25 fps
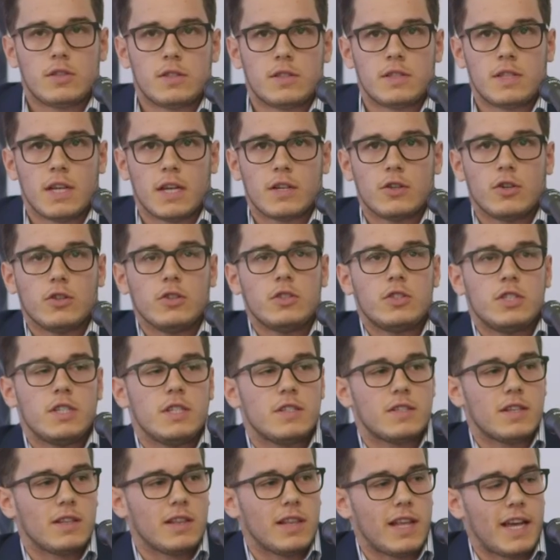Technology
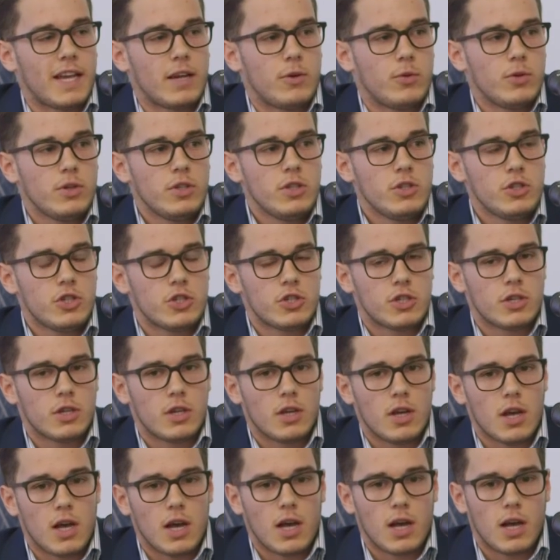is a
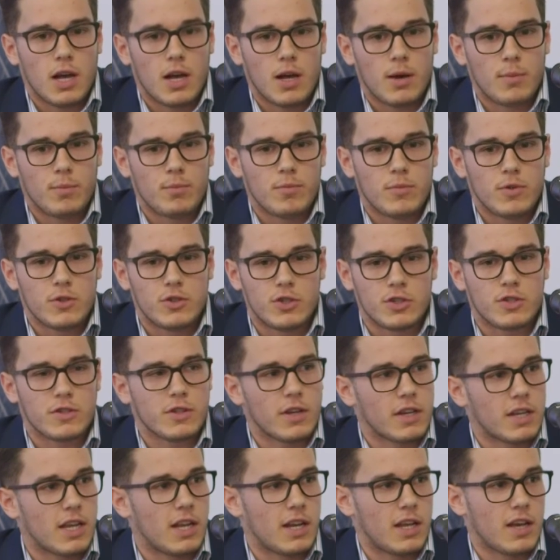language, just
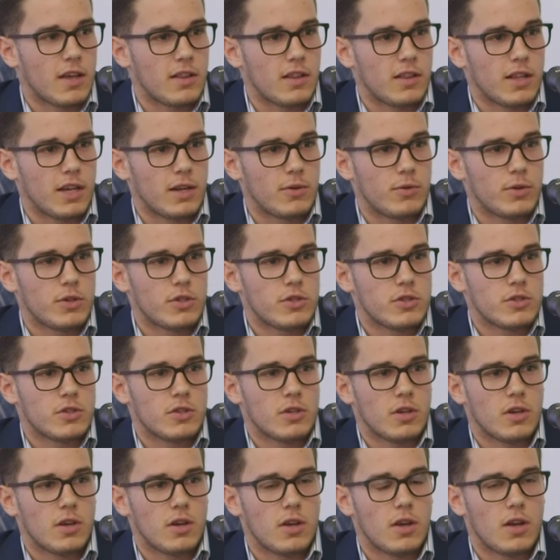like any other language.